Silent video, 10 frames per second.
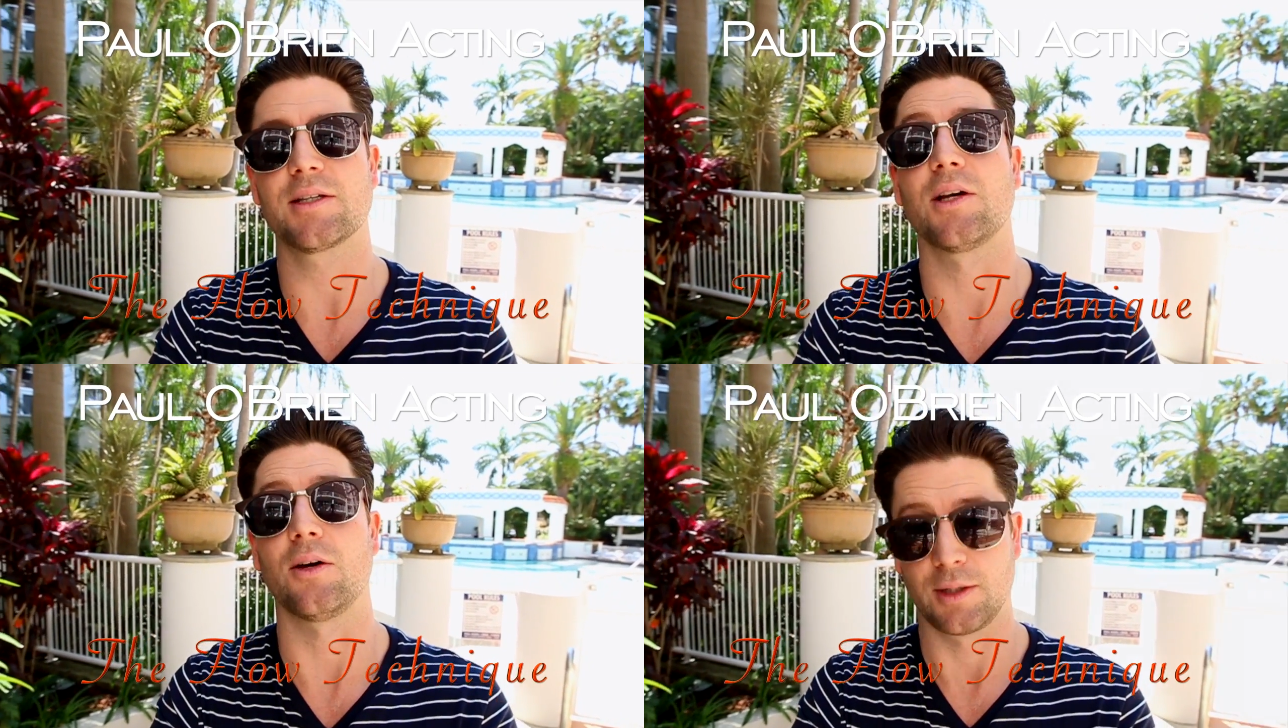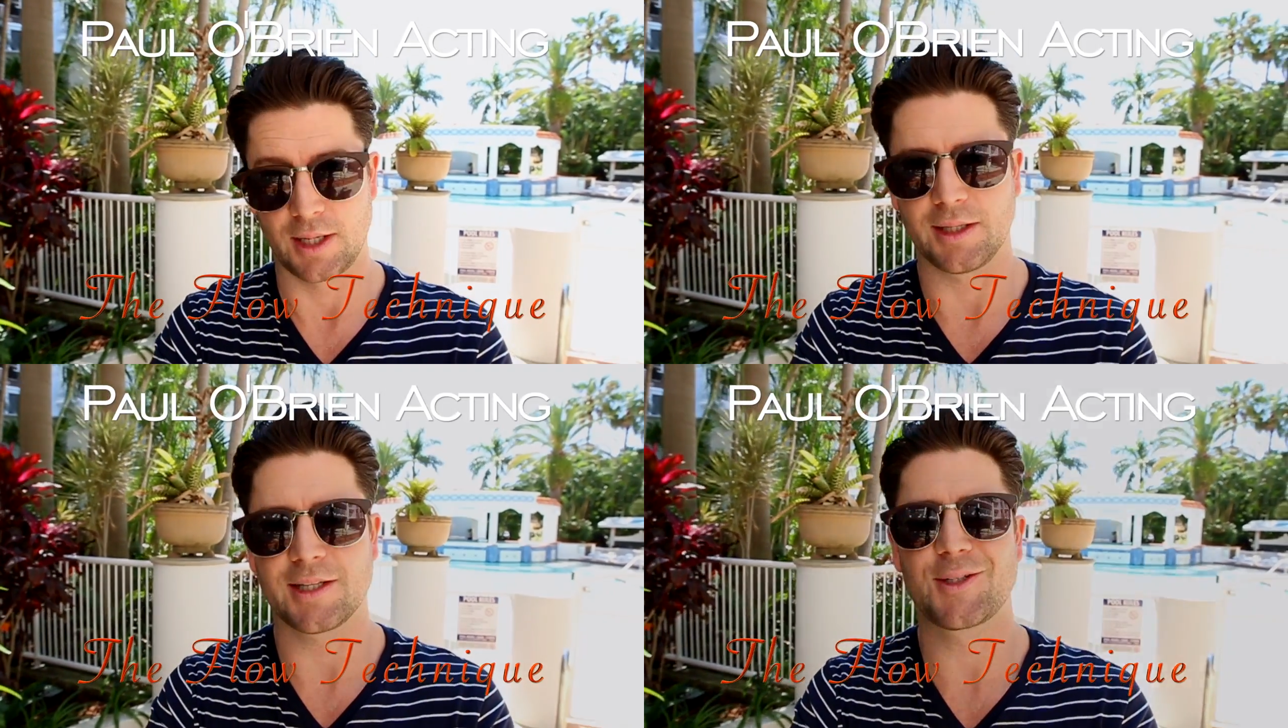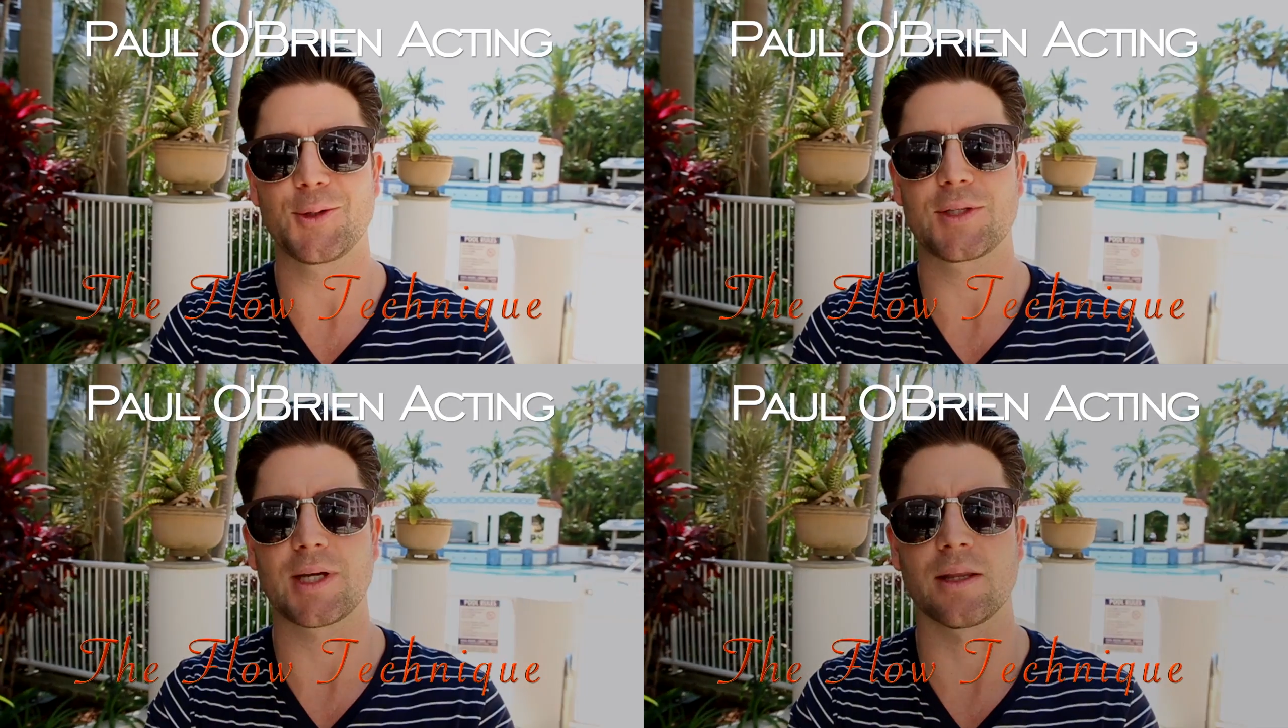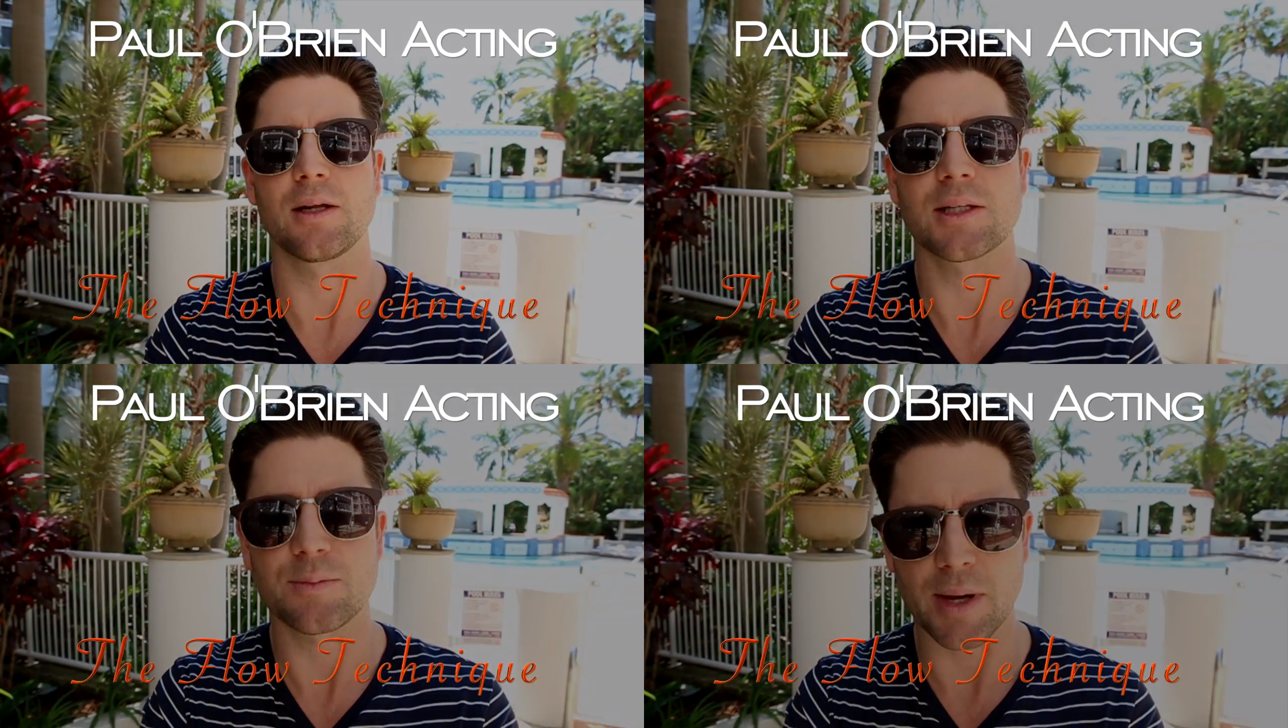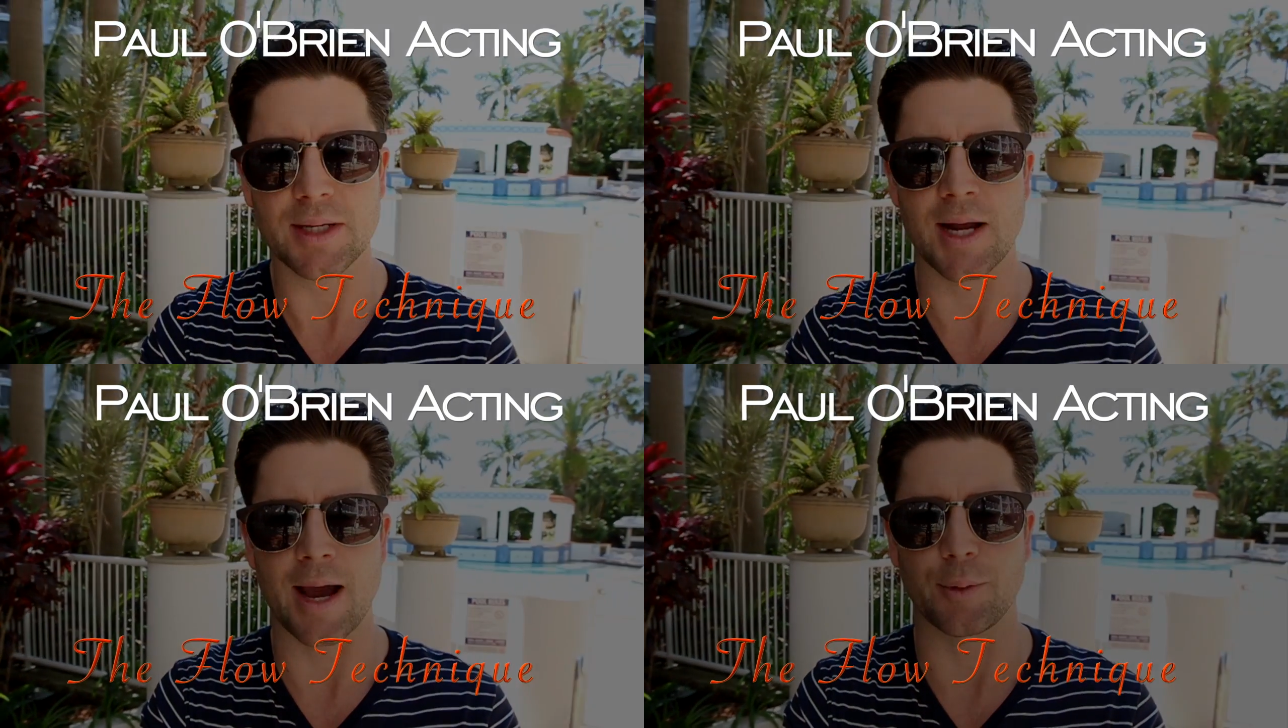So let's do it together. Let's make
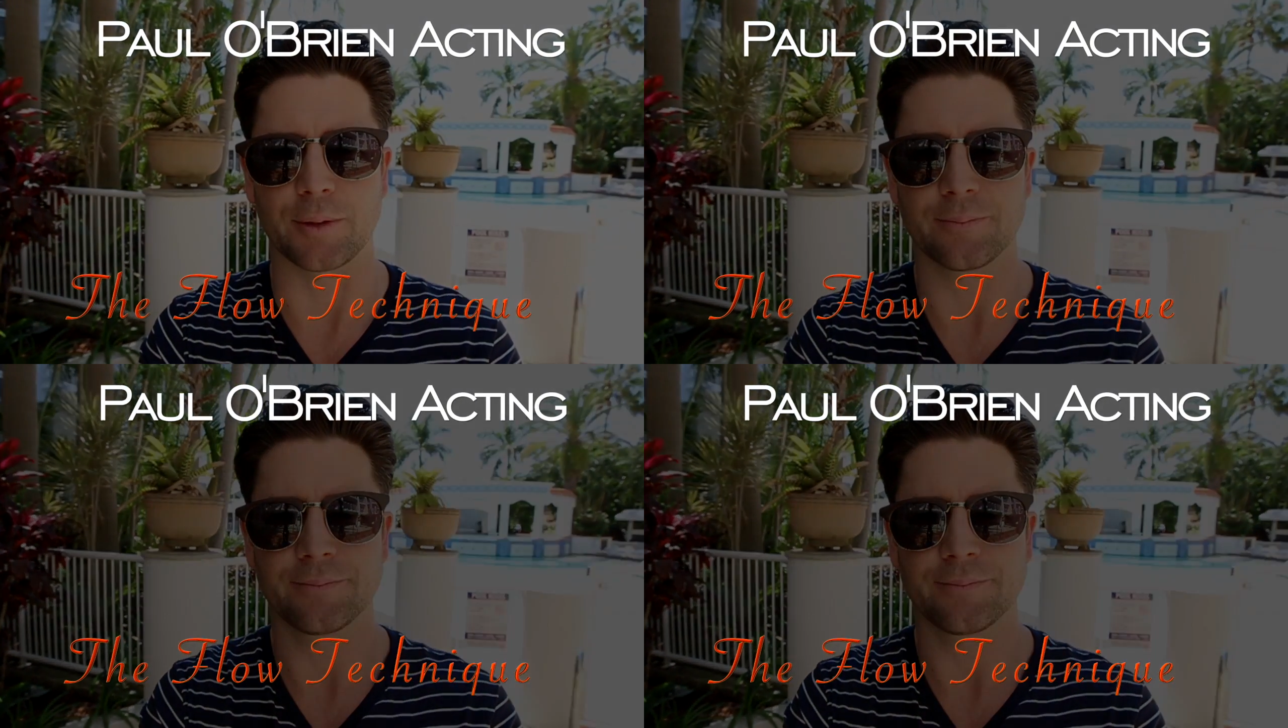it happen.